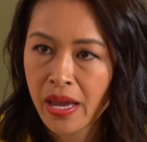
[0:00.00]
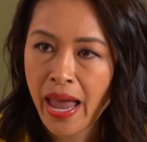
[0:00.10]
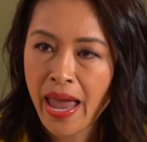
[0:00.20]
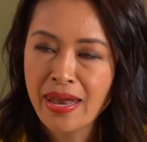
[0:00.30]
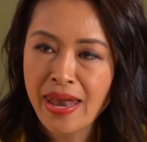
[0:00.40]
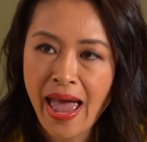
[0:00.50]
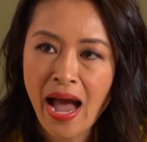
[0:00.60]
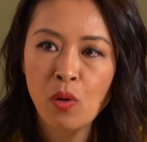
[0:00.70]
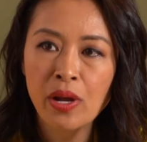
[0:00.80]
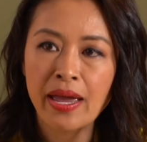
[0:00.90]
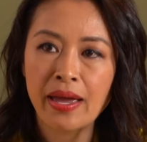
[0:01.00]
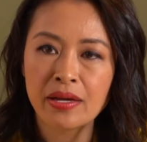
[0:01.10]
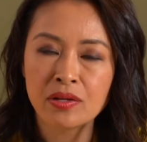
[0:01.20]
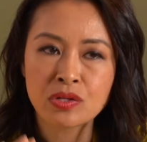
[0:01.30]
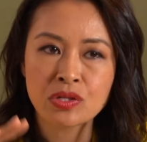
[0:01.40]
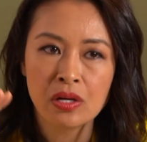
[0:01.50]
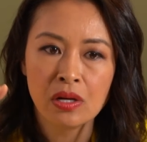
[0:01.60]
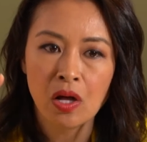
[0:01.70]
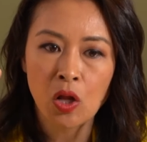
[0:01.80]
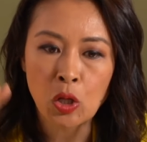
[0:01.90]
And now as
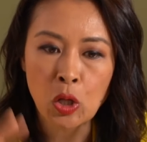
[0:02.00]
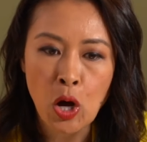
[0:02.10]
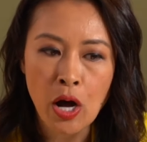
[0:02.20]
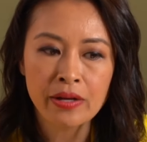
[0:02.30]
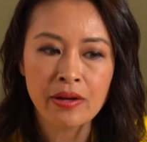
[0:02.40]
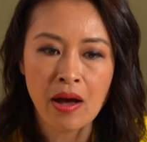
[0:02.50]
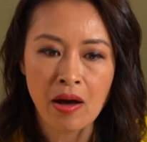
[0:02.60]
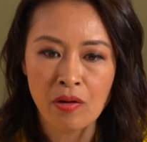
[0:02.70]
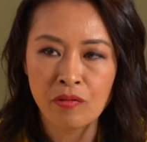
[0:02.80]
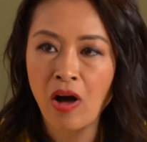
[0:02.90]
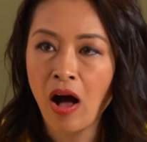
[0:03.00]
a lot of